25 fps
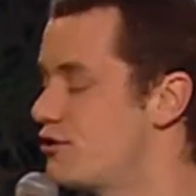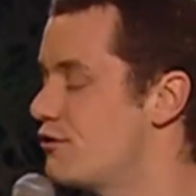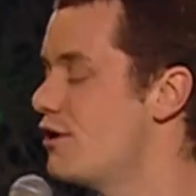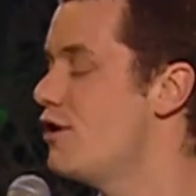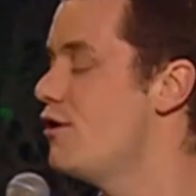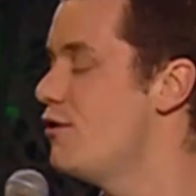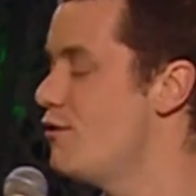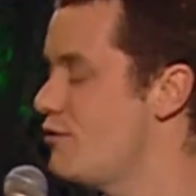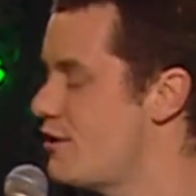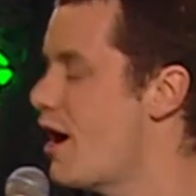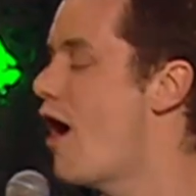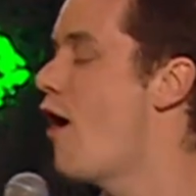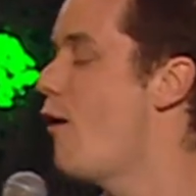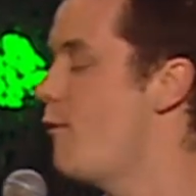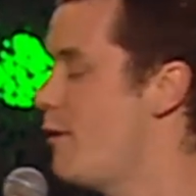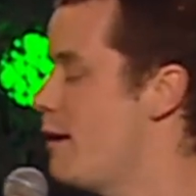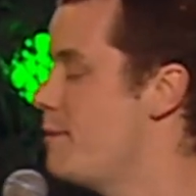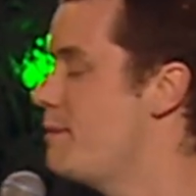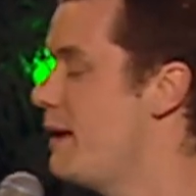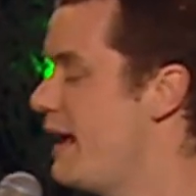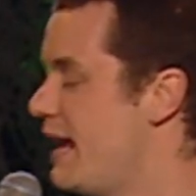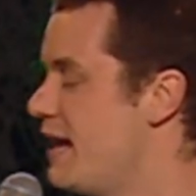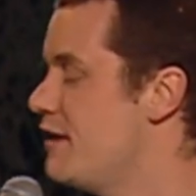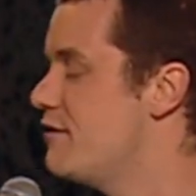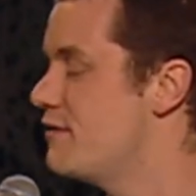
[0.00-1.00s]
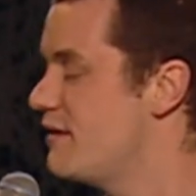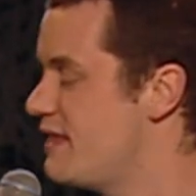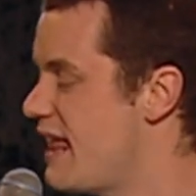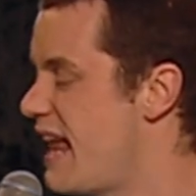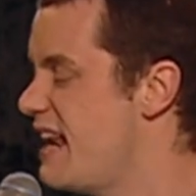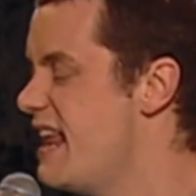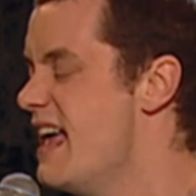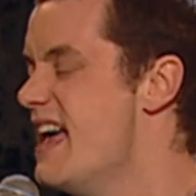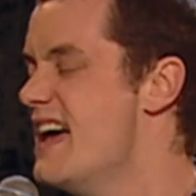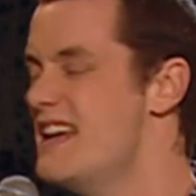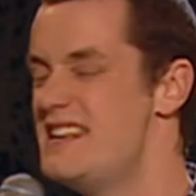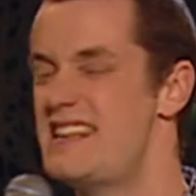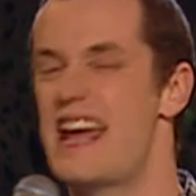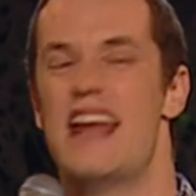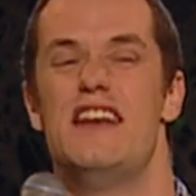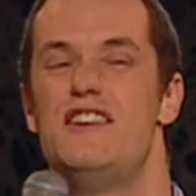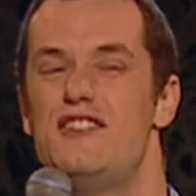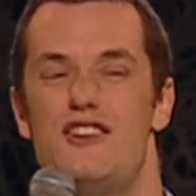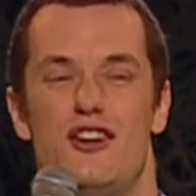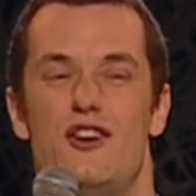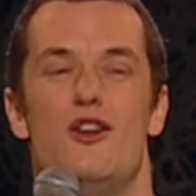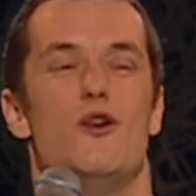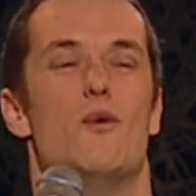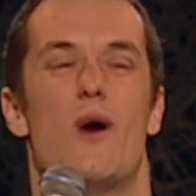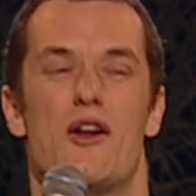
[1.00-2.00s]
through, don't we, Peter? And then tend
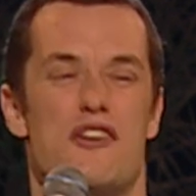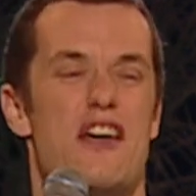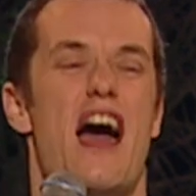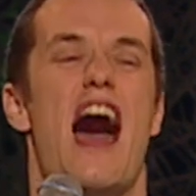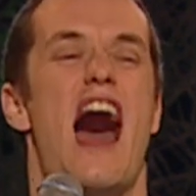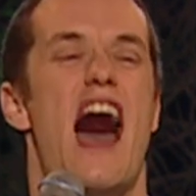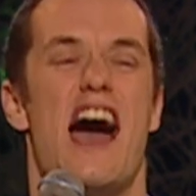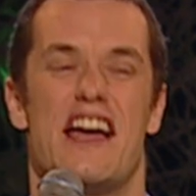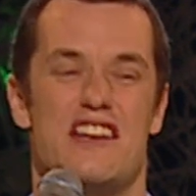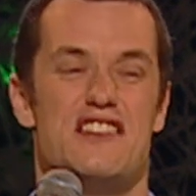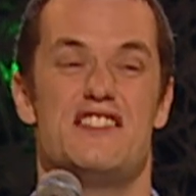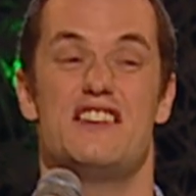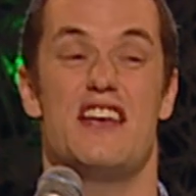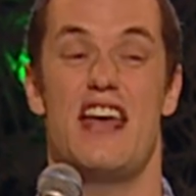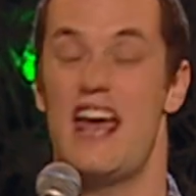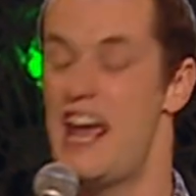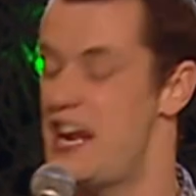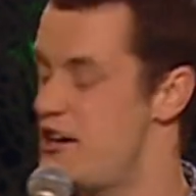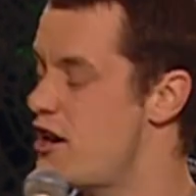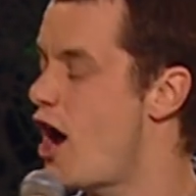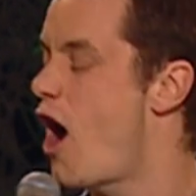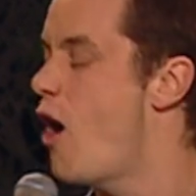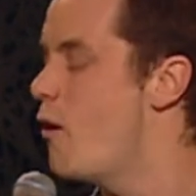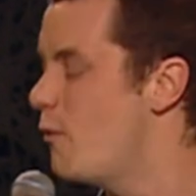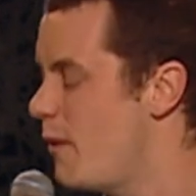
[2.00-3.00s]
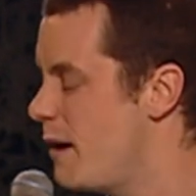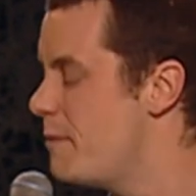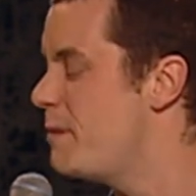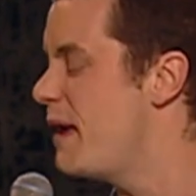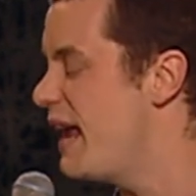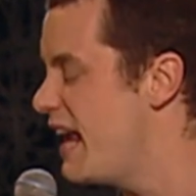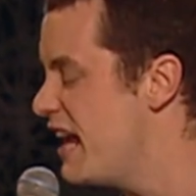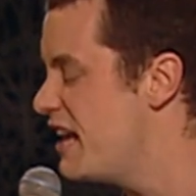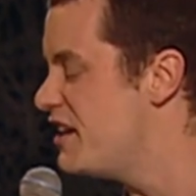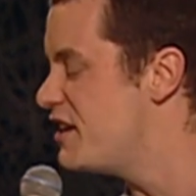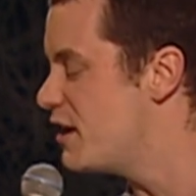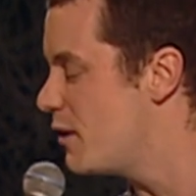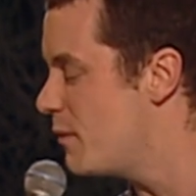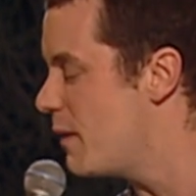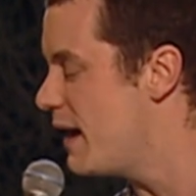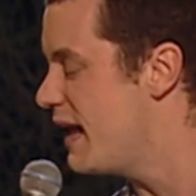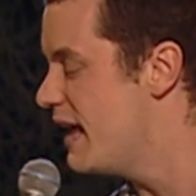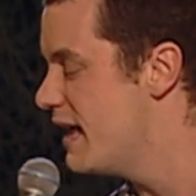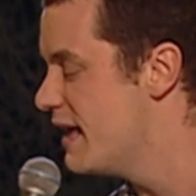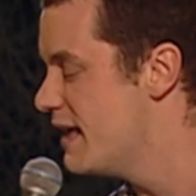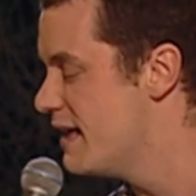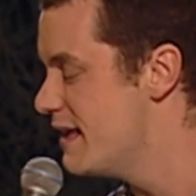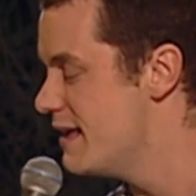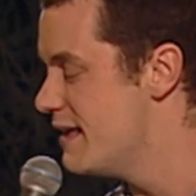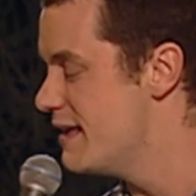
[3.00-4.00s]
to do what I say, don't we, Peter? We
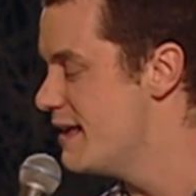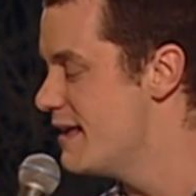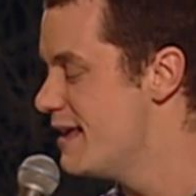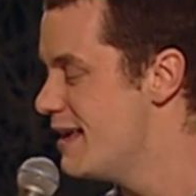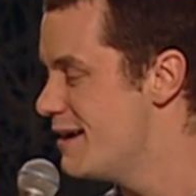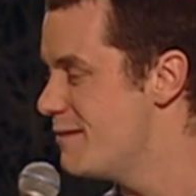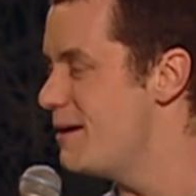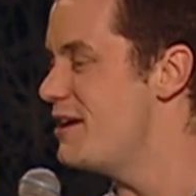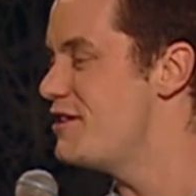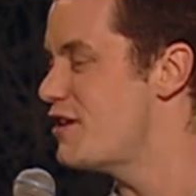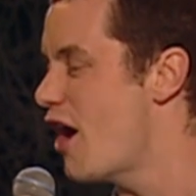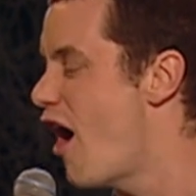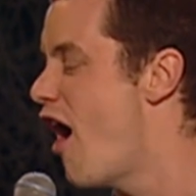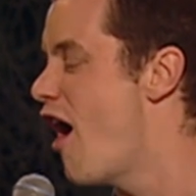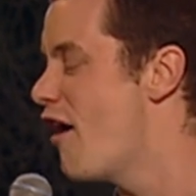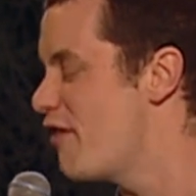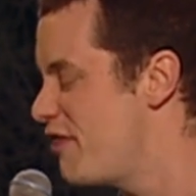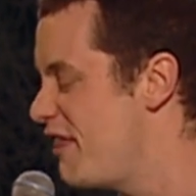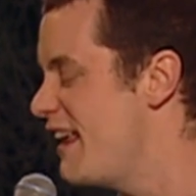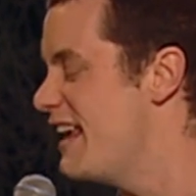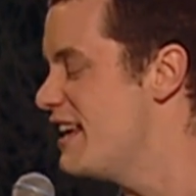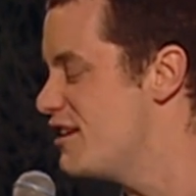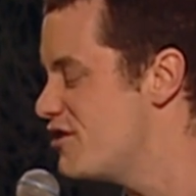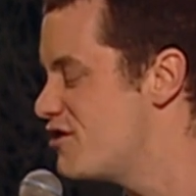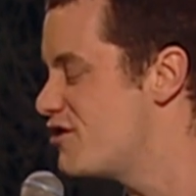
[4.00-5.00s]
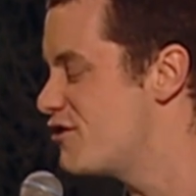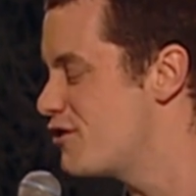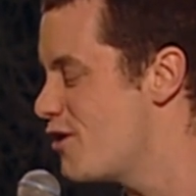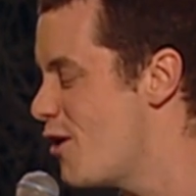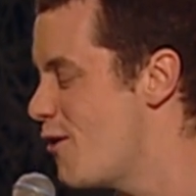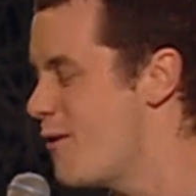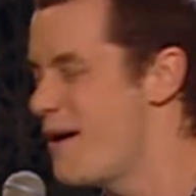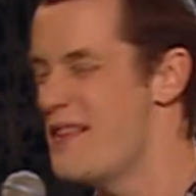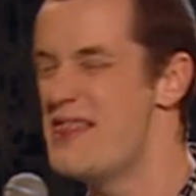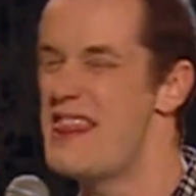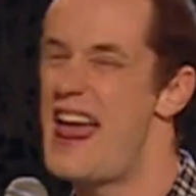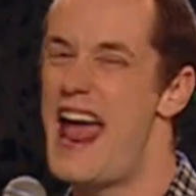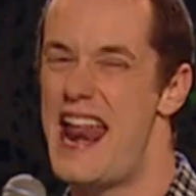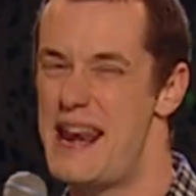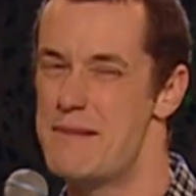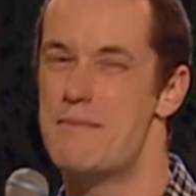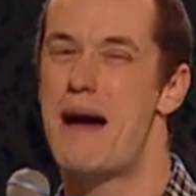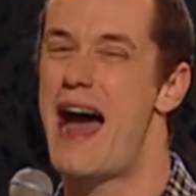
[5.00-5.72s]
talk things through and then